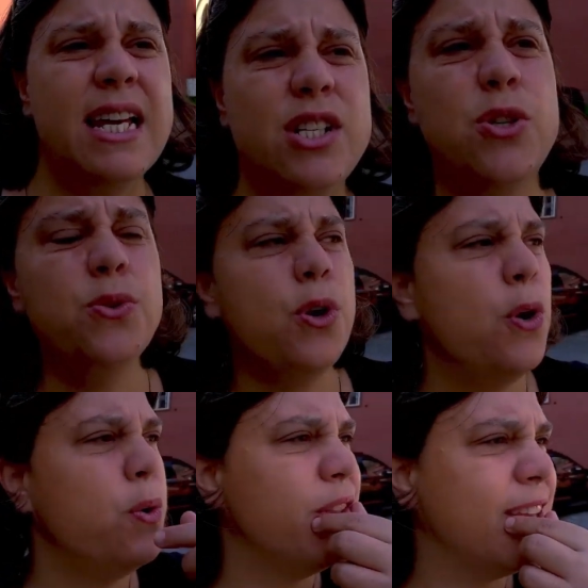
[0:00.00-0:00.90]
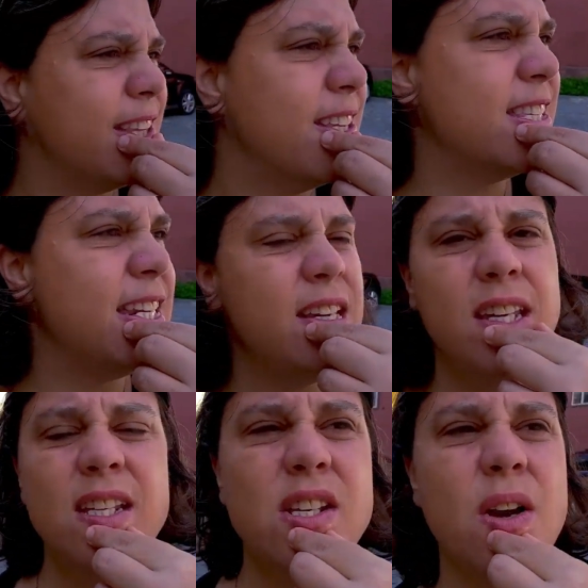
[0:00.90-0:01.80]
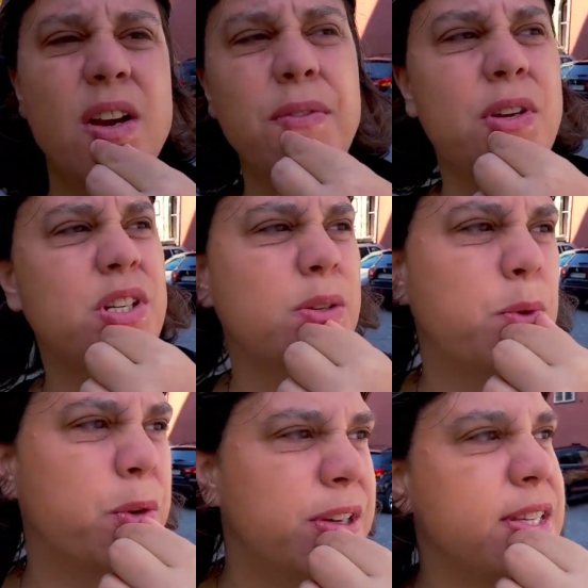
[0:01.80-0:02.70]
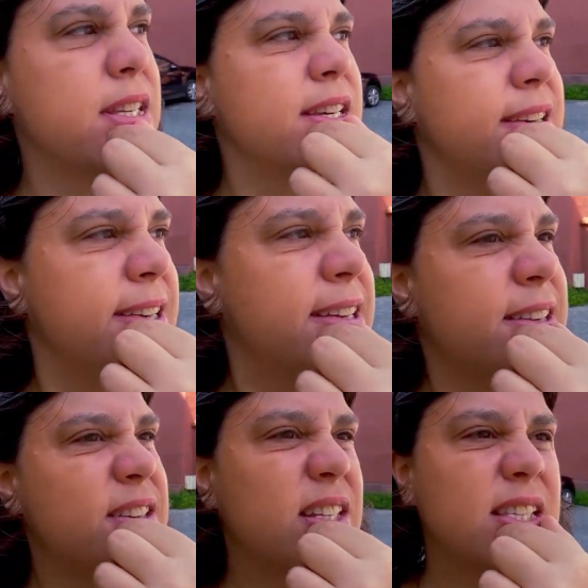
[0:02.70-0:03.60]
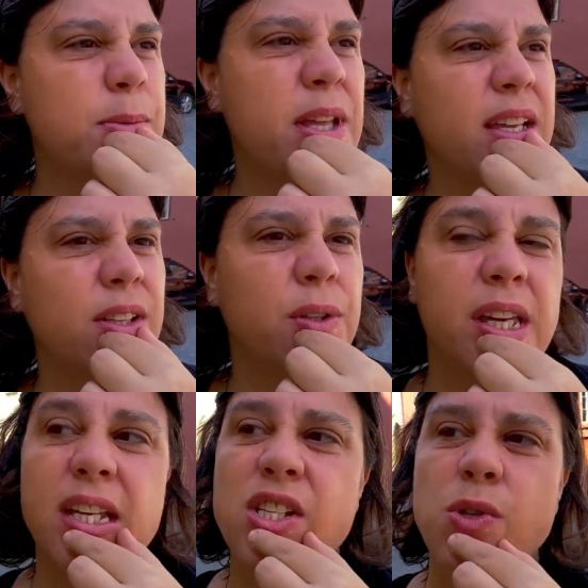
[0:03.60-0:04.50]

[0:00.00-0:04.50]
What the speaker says: I do know that the city, sorry if there's some noise, there looks to be like a little kids